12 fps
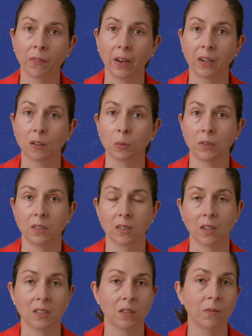provider will
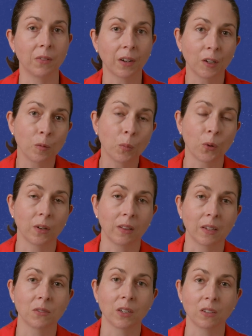discuss some very important
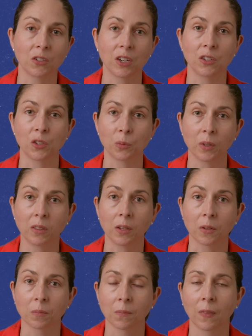lifestyle changes with
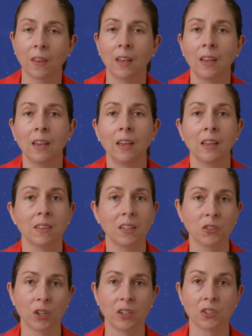you.
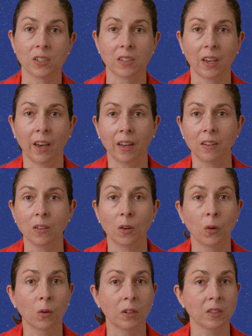These changes can,
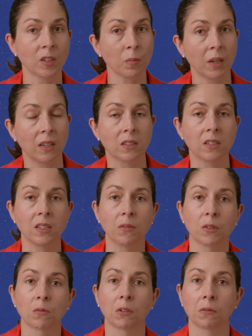or in some cases,
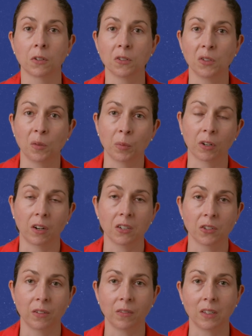even reverse the
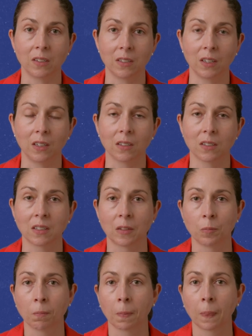progression of the disease.